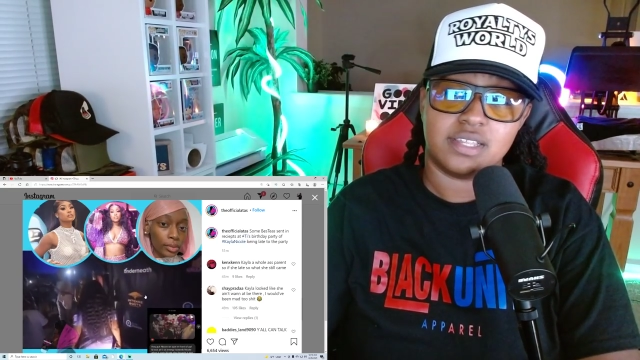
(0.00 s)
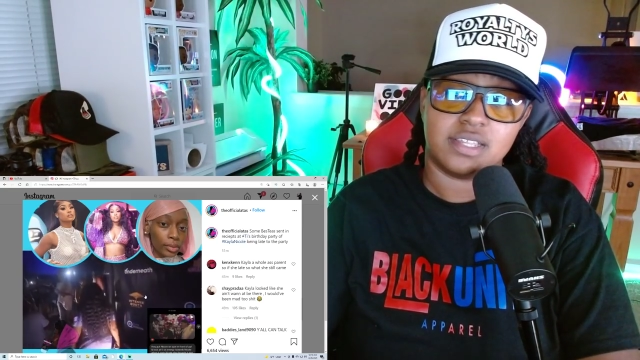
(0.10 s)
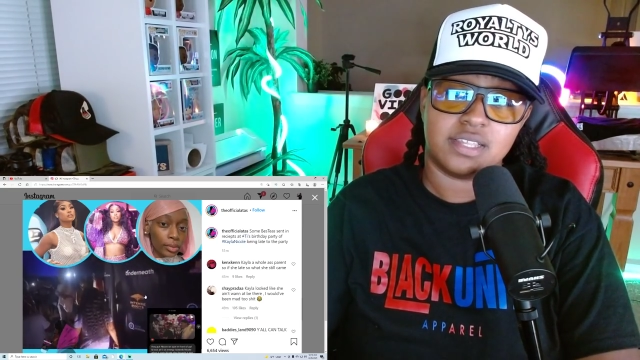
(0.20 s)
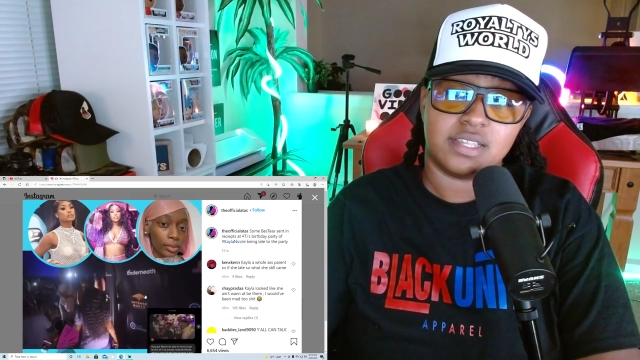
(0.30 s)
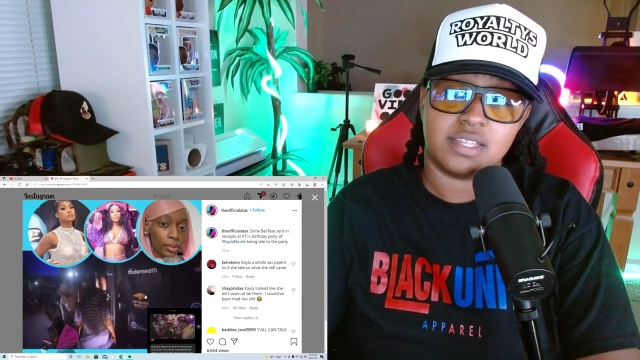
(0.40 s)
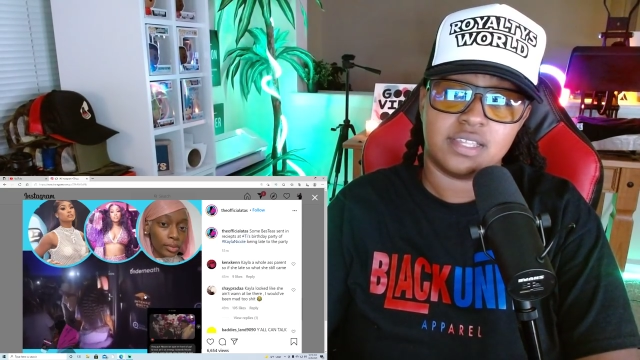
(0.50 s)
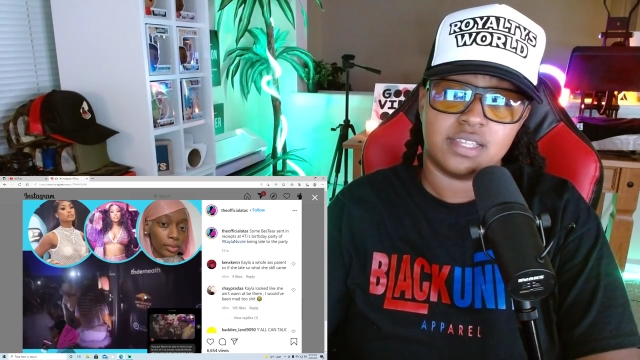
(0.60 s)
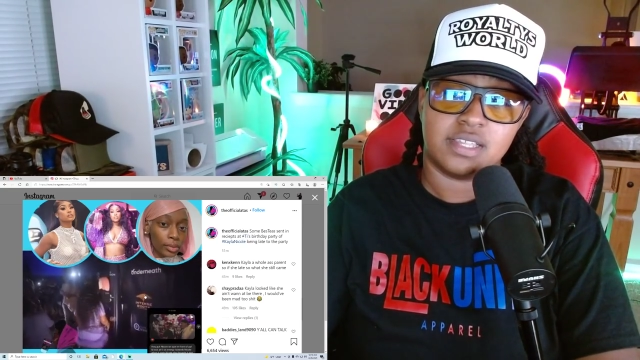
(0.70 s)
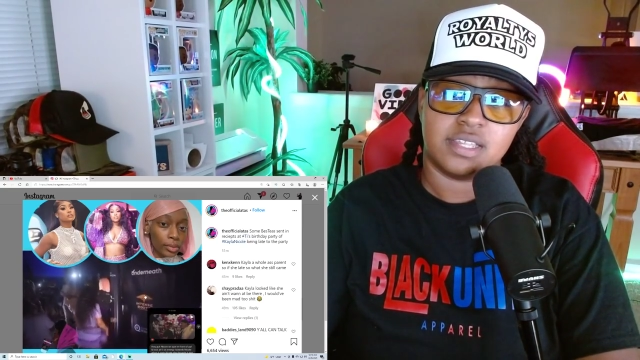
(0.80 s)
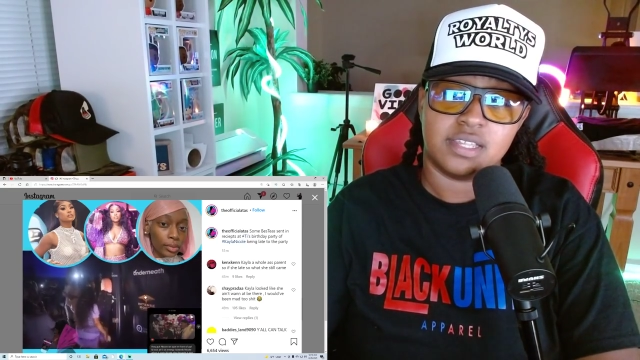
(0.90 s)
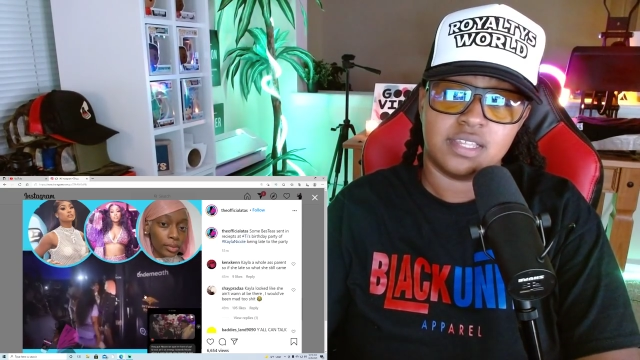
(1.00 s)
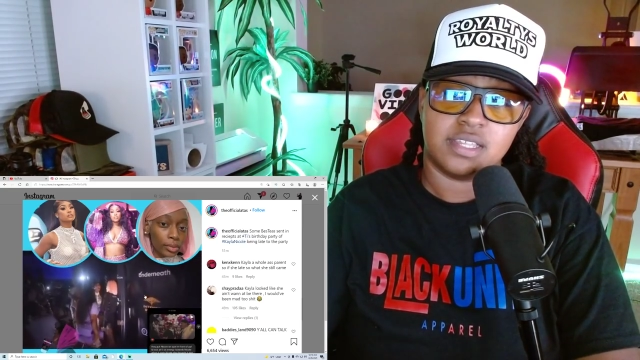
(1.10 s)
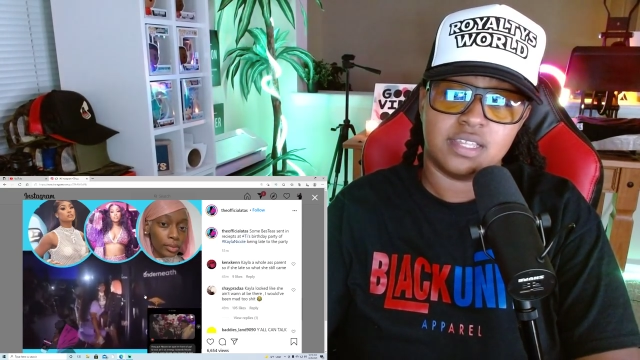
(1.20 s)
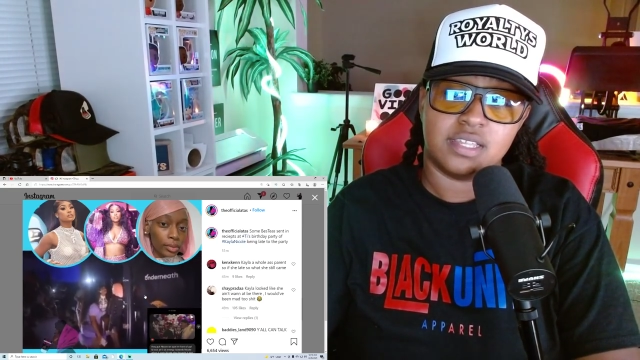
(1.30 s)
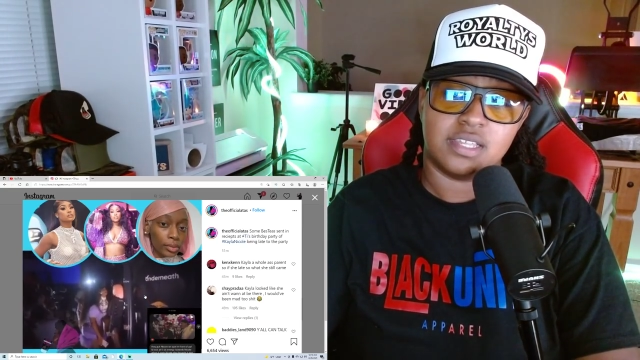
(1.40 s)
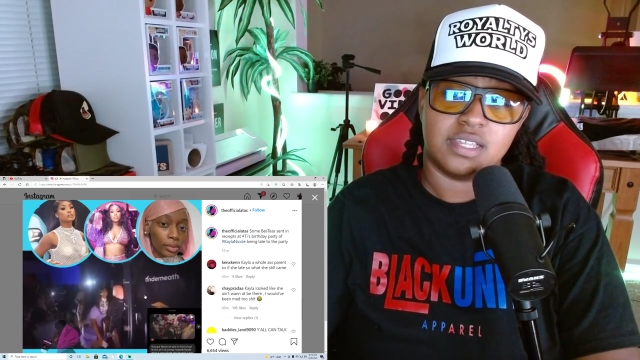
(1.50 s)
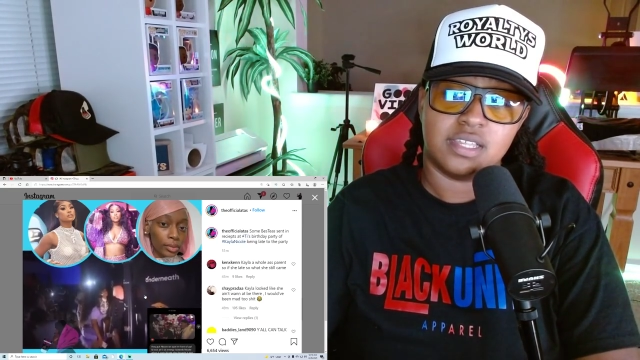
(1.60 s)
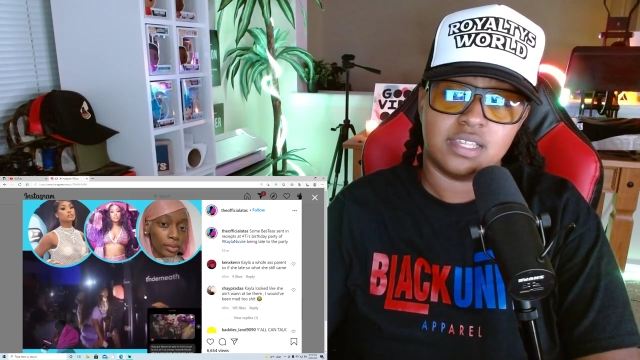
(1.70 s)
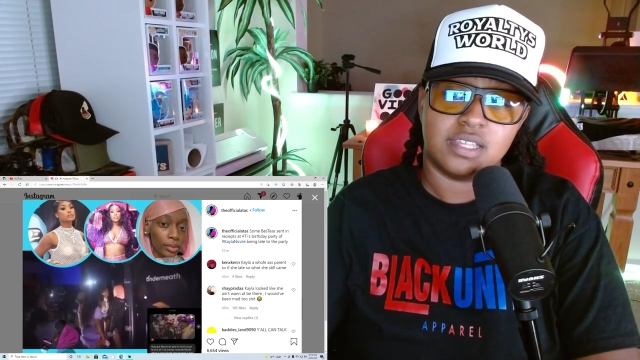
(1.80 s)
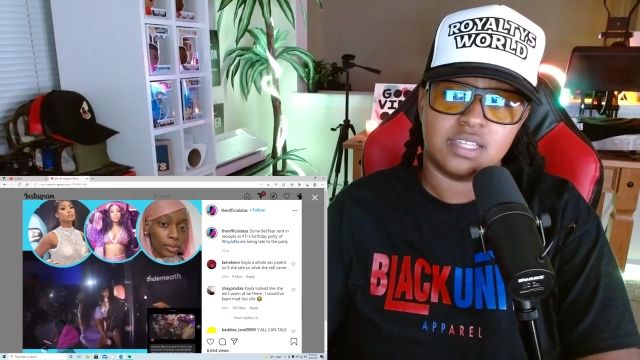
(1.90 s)

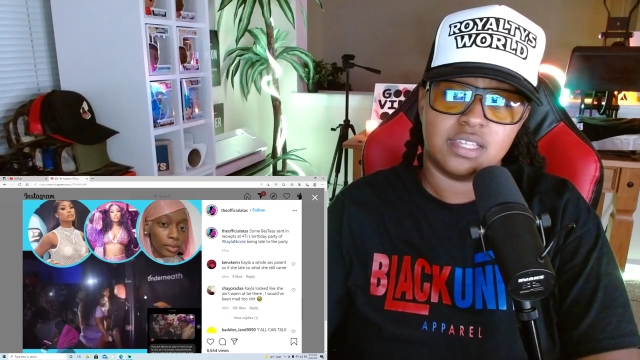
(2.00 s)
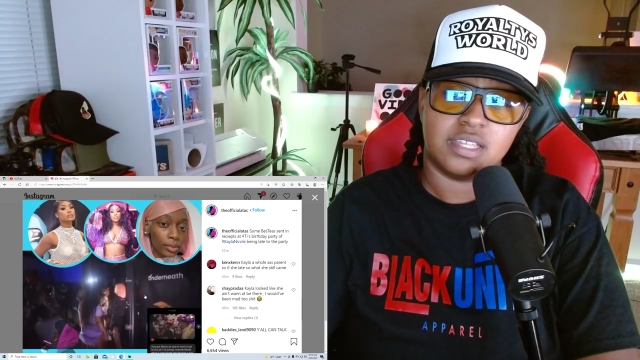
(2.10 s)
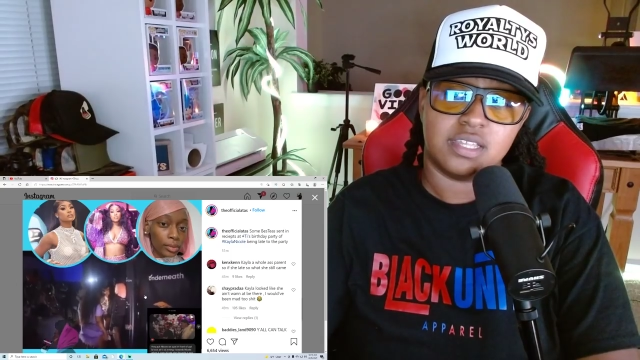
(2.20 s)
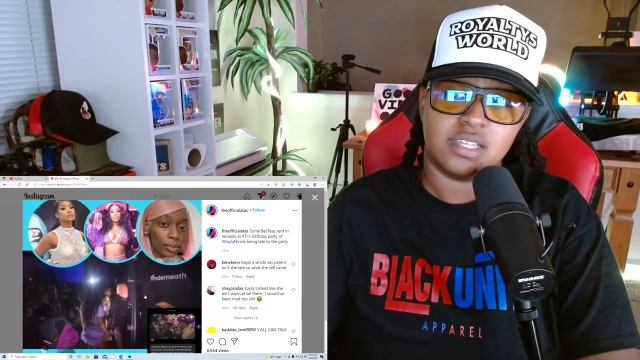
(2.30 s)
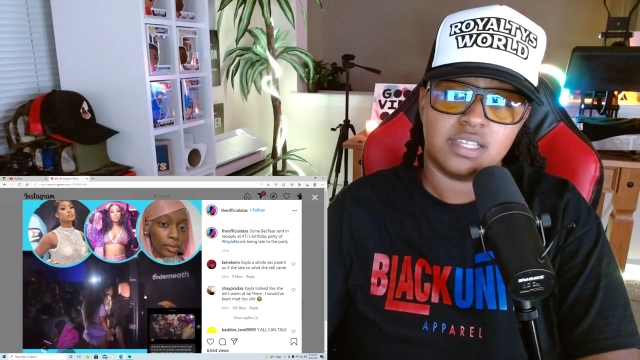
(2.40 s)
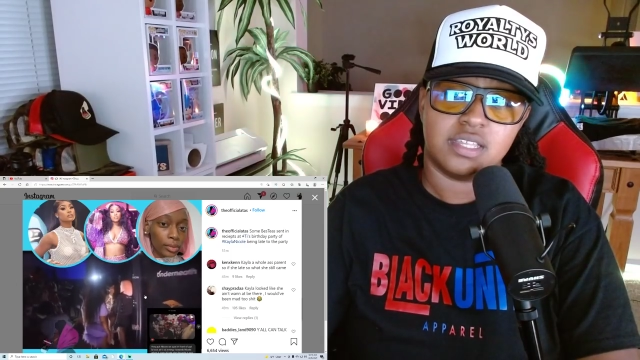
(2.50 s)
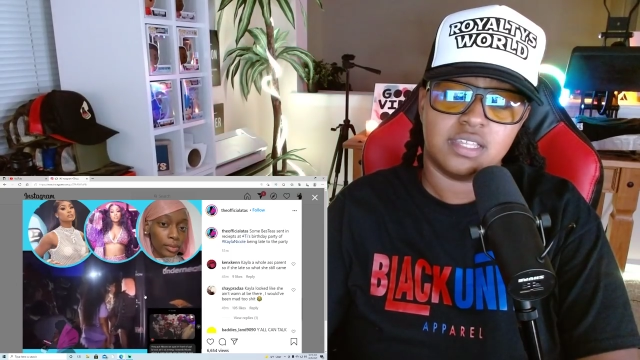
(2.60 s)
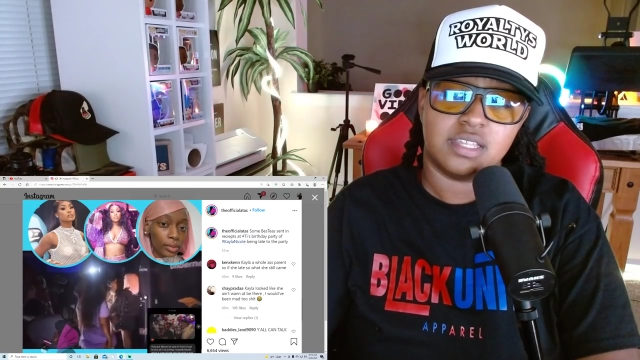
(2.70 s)
(silence)